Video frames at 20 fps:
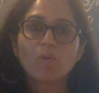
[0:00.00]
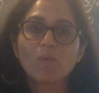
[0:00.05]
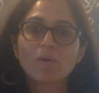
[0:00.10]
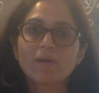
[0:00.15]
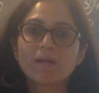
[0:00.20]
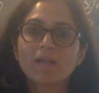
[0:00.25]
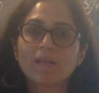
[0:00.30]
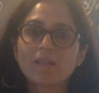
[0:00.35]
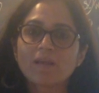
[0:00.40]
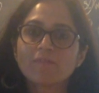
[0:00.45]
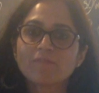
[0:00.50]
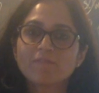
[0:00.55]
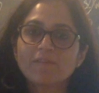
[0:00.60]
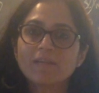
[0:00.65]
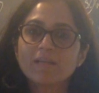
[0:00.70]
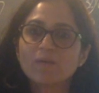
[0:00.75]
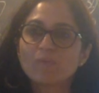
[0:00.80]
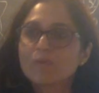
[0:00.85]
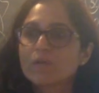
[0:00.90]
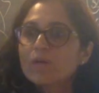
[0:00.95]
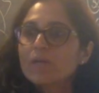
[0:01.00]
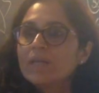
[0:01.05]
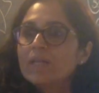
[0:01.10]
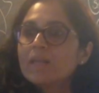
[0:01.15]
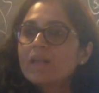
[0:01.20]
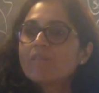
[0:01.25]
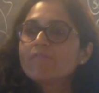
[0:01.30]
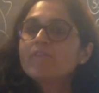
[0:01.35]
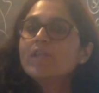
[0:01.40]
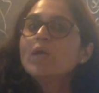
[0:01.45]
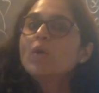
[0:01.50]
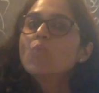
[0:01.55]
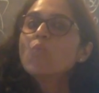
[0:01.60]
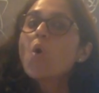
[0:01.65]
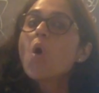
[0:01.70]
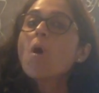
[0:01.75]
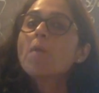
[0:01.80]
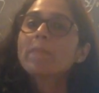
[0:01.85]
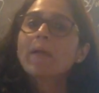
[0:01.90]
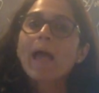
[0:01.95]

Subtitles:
what a lovely, warm,